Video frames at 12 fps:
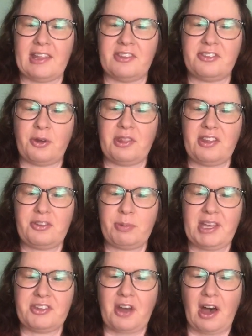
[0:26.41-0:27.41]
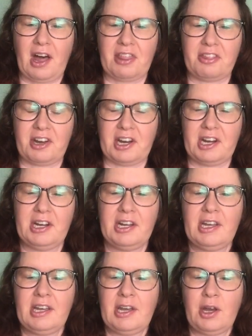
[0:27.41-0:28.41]
And so this week's author
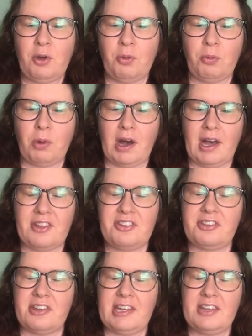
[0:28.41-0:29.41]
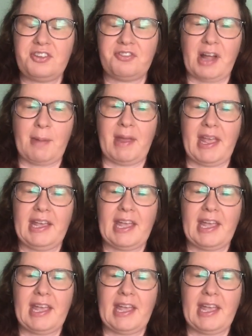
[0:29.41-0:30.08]
was Denise Fleming,